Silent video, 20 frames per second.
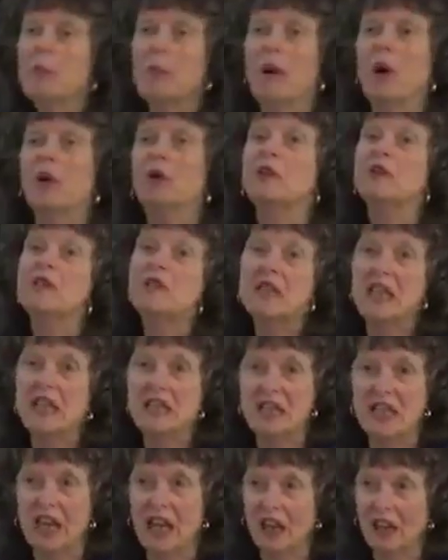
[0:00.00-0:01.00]
bone
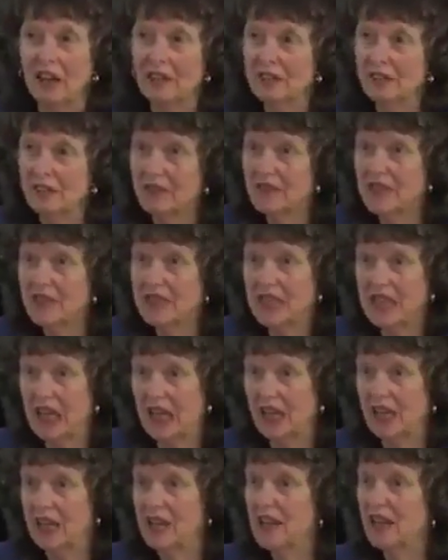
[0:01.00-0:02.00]
setting
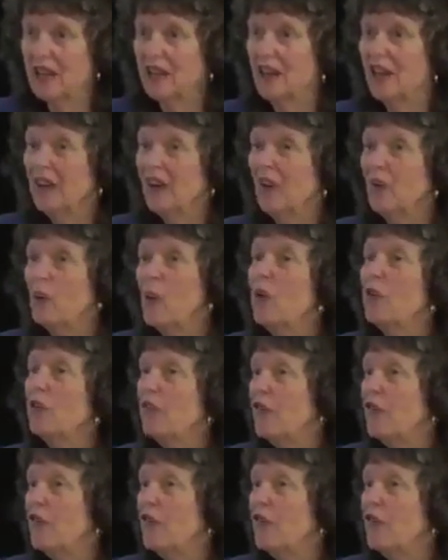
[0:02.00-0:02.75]
scene. Wong